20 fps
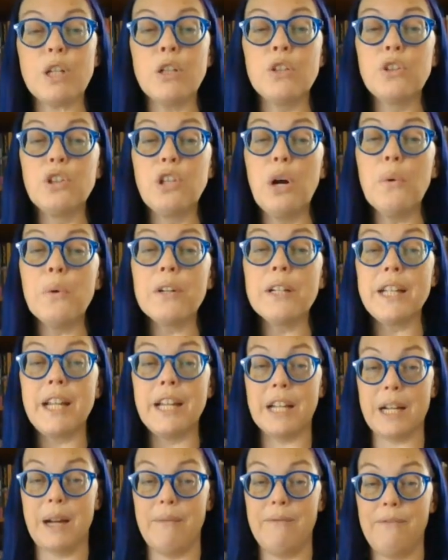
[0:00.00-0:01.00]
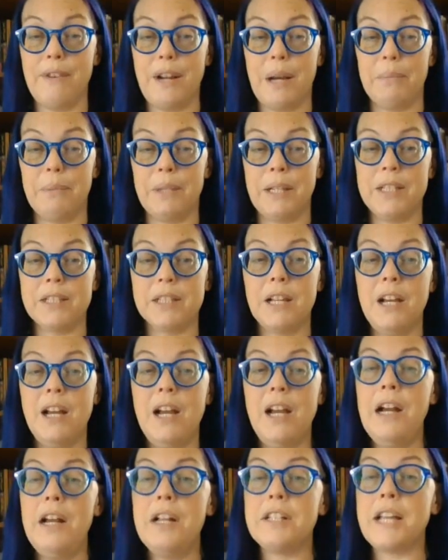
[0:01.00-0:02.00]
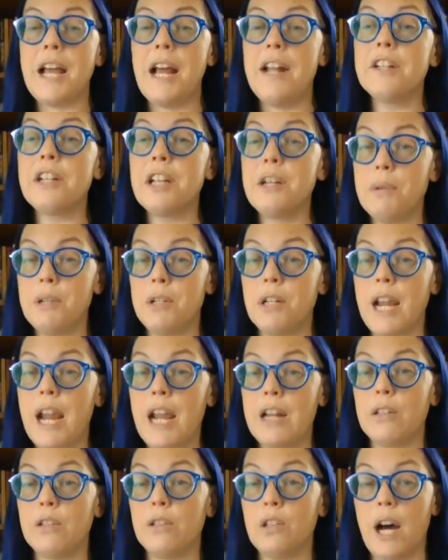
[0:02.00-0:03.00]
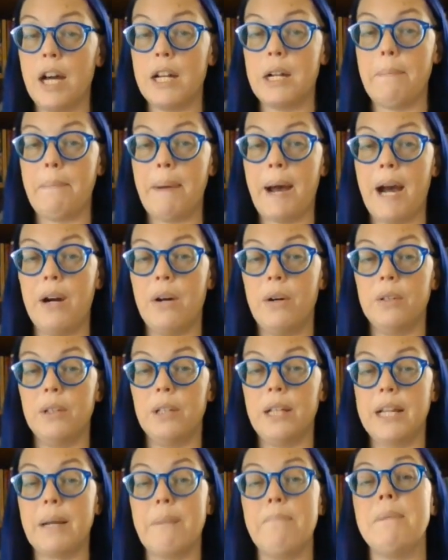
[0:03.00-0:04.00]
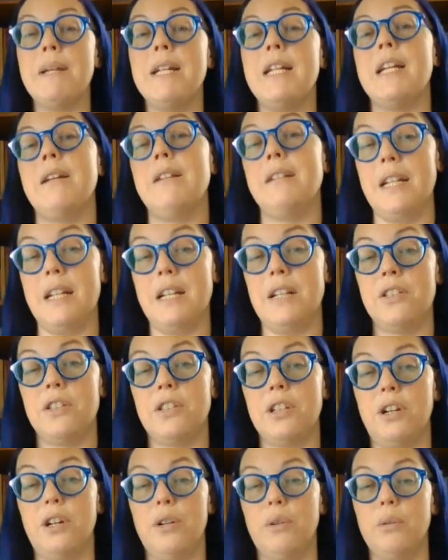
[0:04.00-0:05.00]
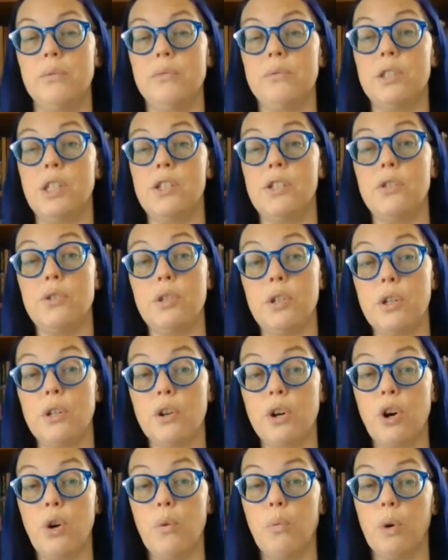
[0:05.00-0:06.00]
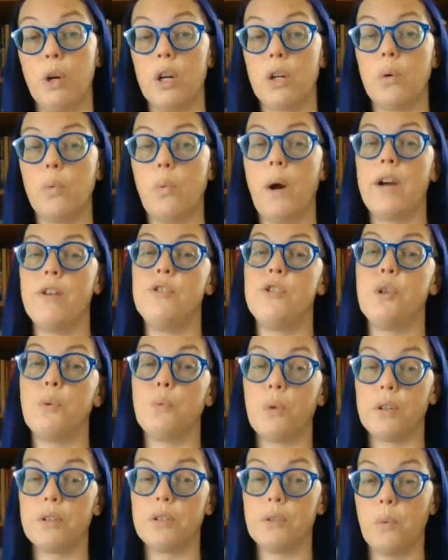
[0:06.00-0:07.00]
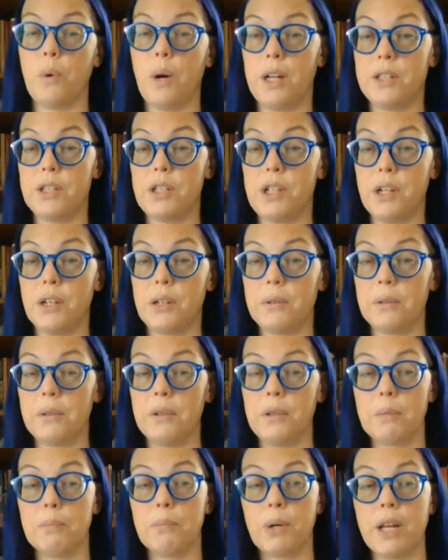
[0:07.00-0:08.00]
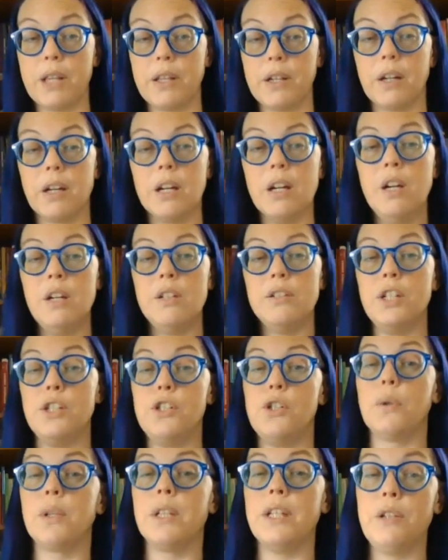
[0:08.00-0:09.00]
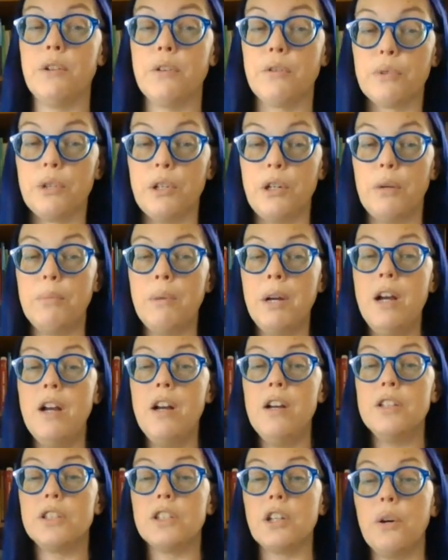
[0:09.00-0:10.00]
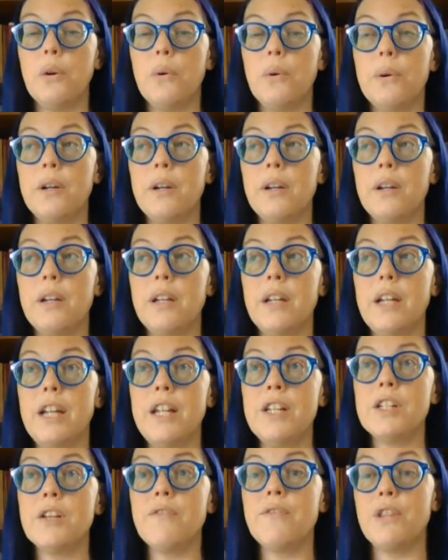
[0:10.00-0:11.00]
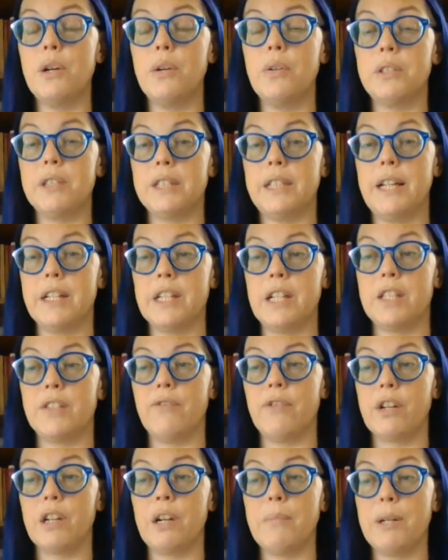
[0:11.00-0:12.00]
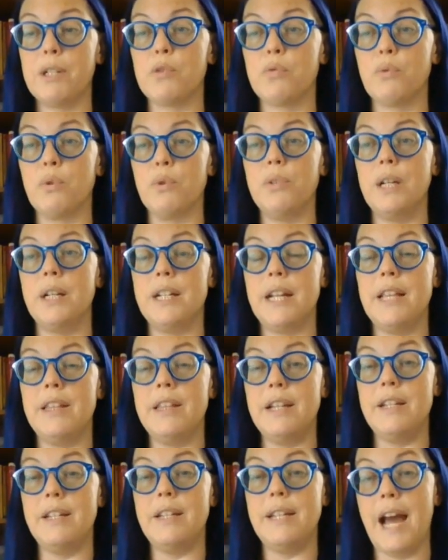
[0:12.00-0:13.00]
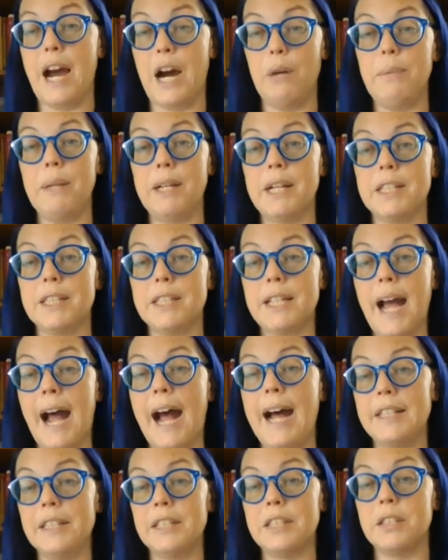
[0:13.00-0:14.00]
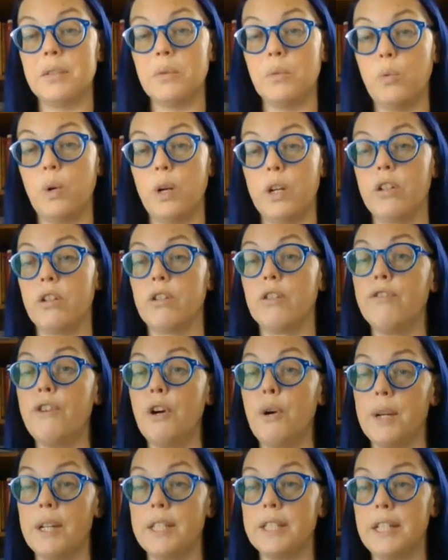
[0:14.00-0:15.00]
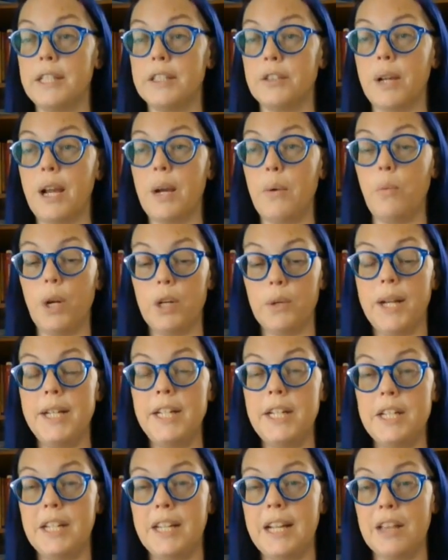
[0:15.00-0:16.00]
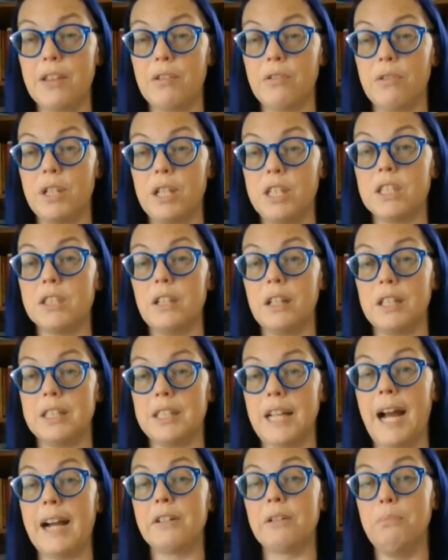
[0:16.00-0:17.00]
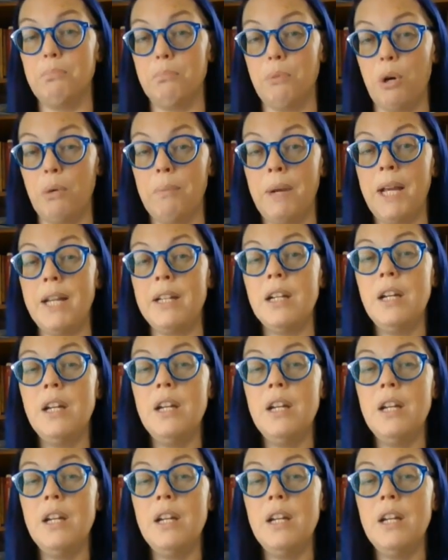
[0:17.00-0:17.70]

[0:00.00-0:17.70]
Lower income families tend to communicate a lot about like immediate needs. So, did you do your homework? Why aren't you watching your brother? Did you clean your room? So, each of those things, it's very much rooted in the now, because that's where their focus is. Okay, what do I need to get through this exact moment?